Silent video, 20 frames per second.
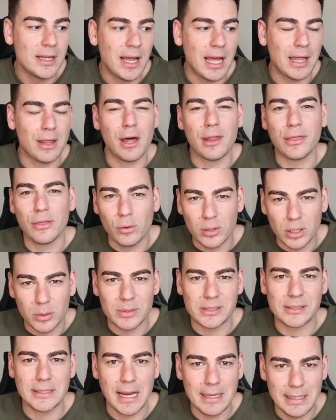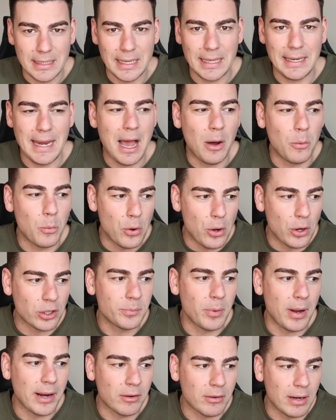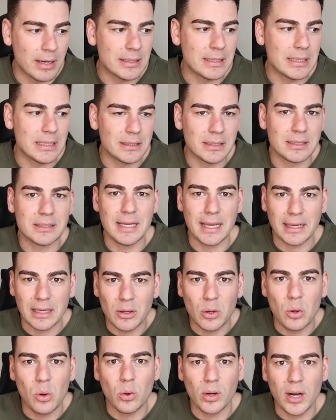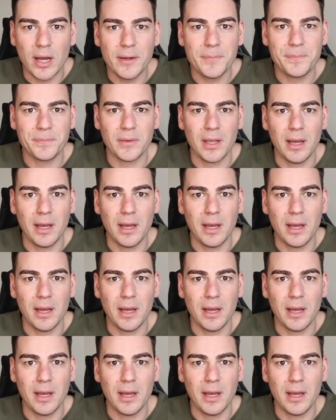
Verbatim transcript: and I thought he was starting to get outworked by Grundy in the second quarter.